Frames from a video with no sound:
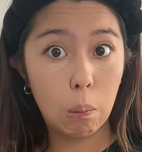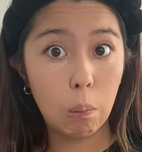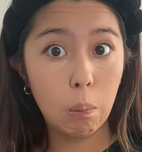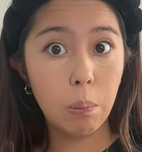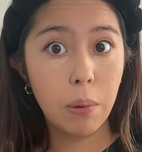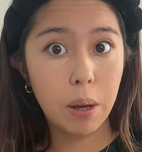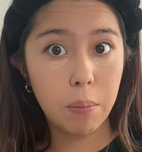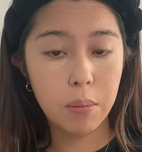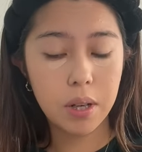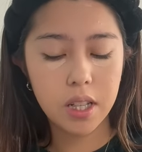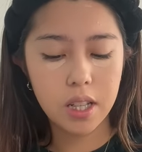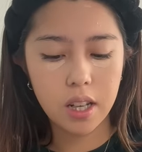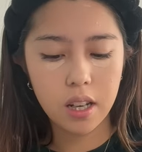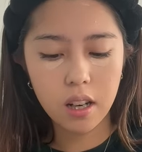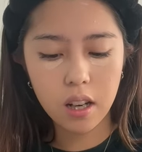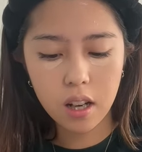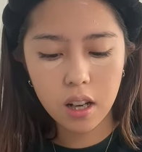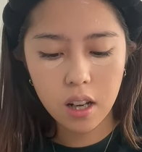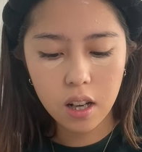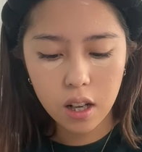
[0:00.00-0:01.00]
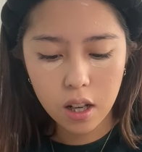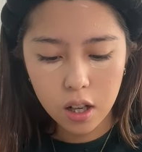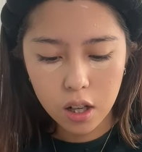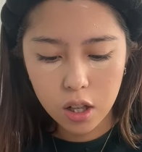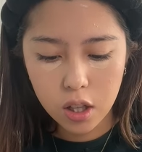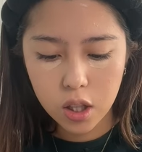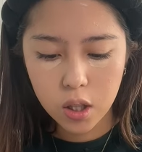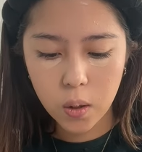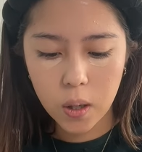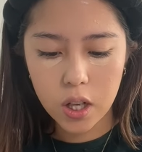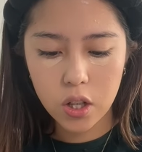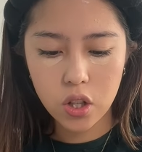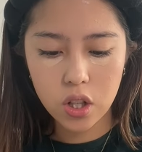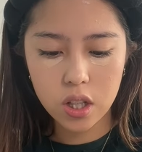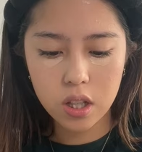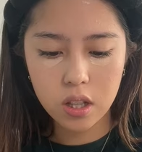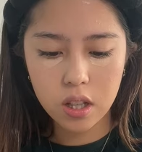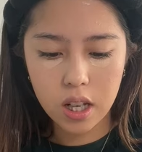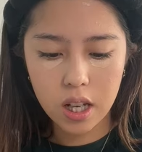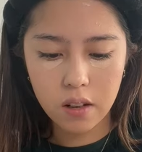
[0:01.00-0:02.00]
pigmented. So I
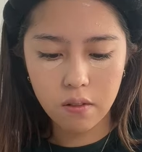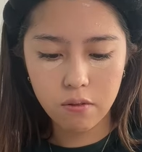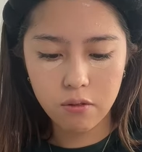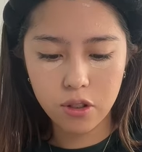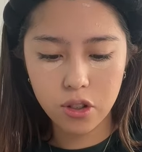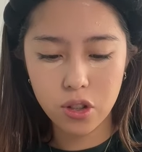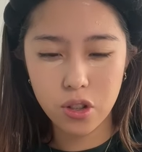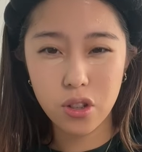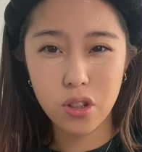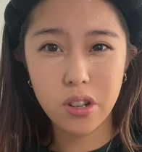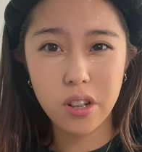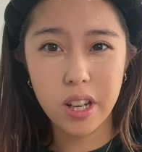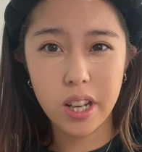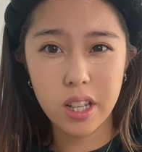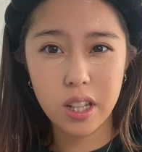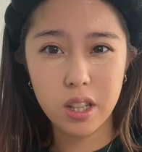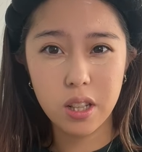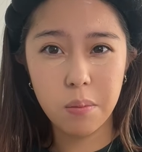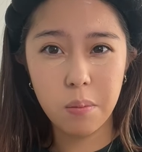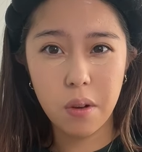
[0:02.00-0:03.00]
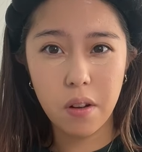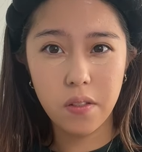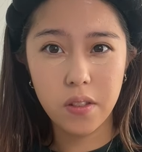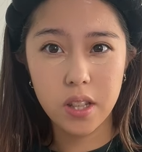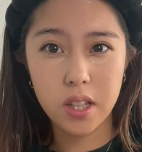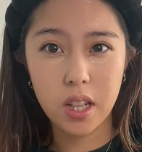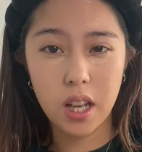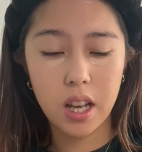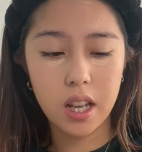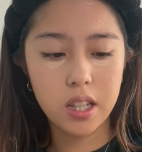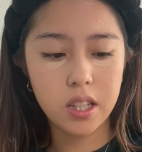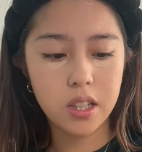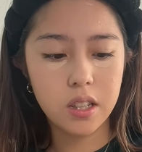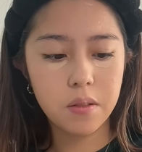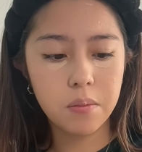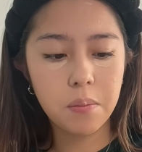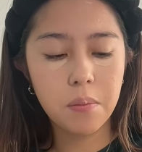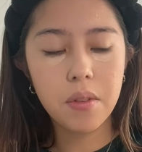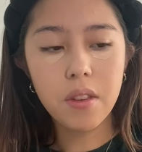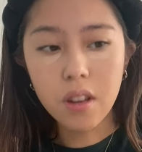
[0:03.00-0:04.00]
just kind of just get some off the sides.
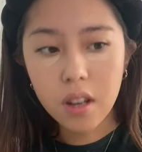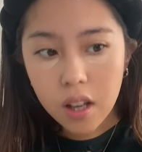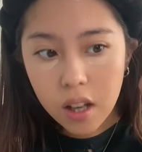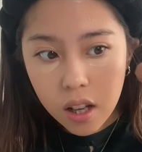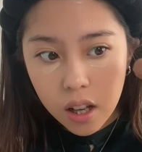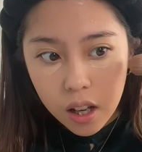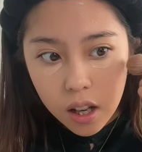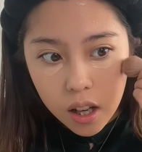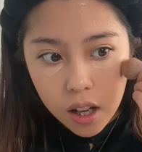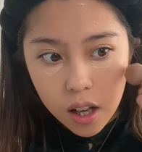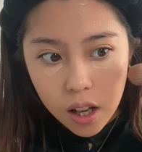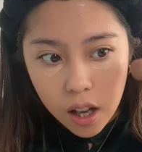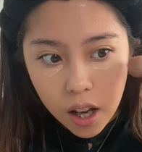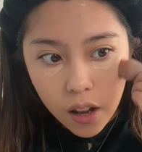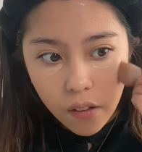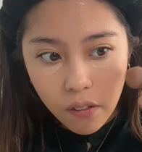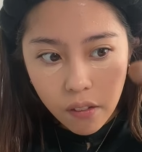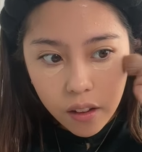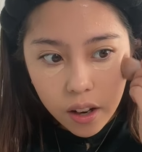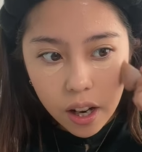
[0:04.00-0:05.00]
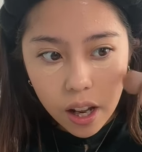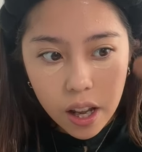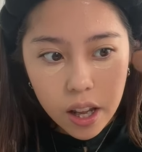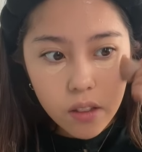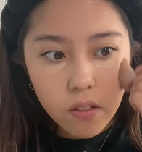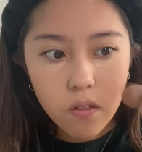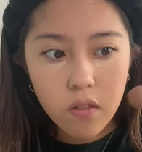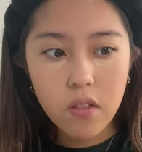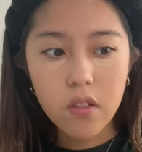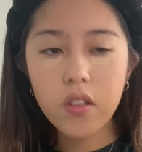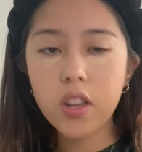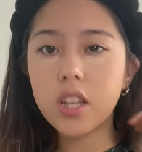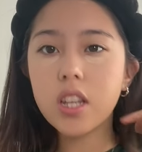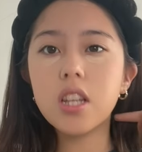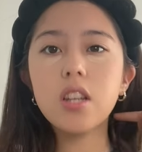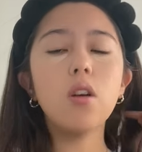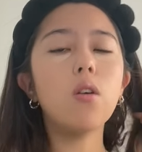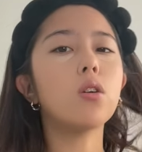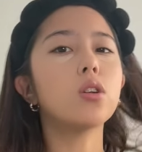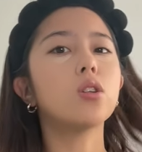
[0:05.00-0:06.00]
And then this is
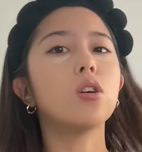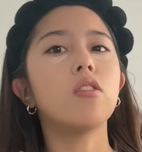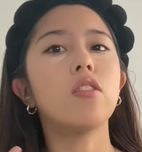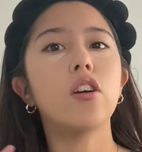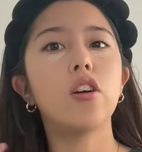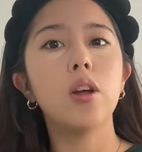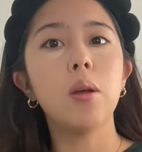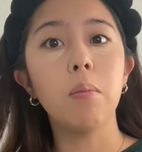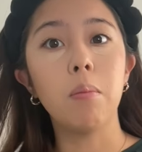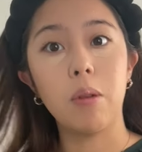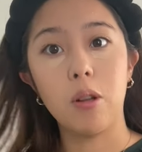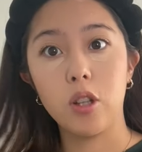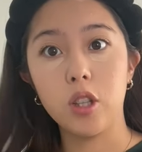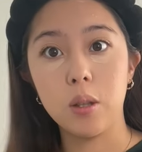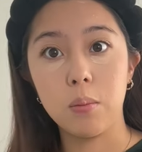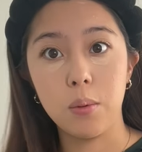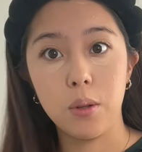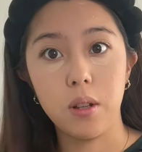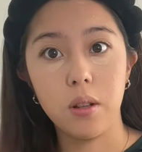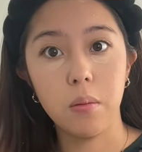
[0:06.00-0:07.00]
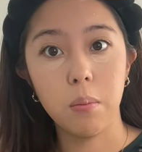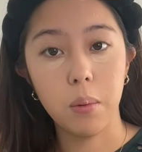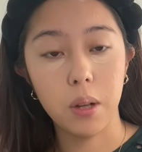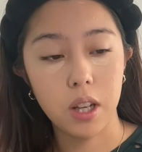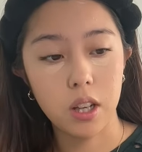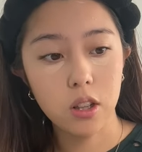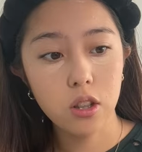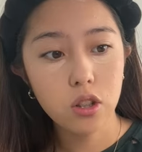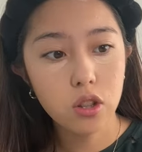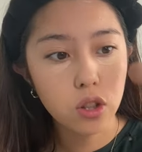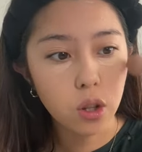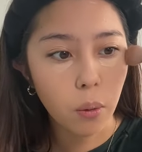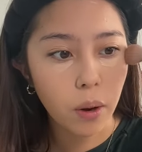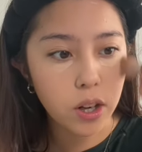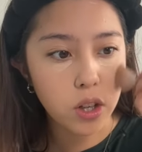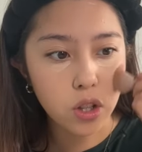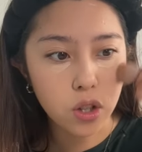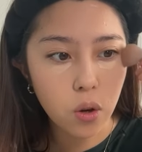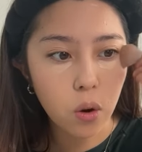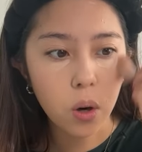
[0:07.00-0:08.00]
also a very buildable blush. So I
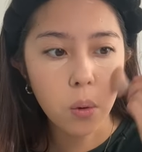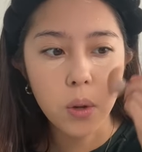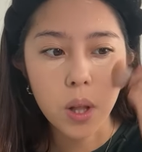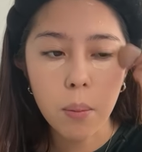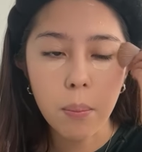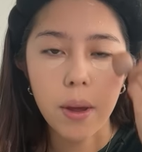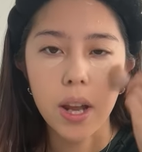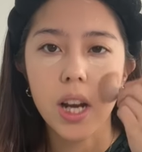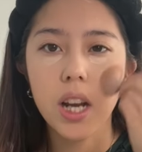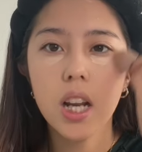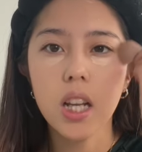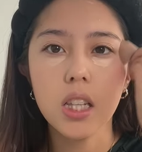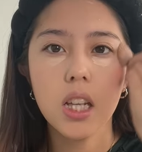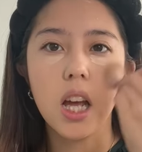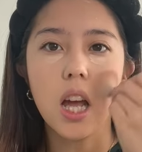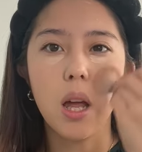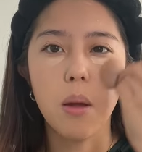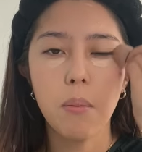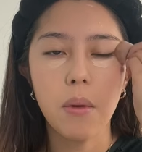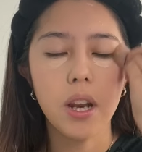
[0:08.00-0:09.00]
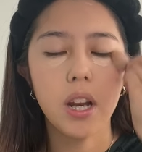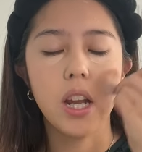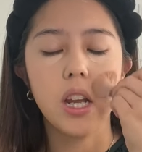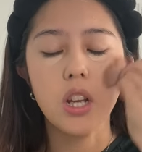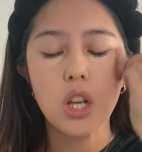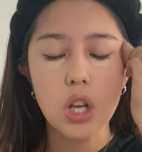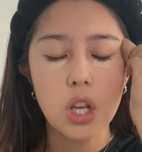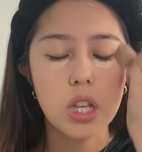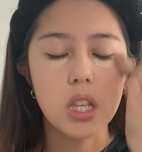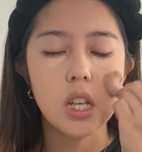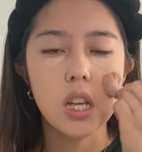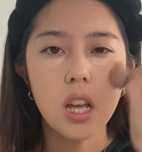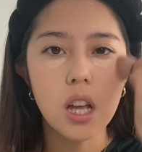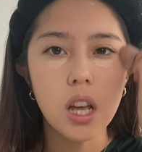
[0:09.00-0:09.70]
just go in with a bit at a time and I just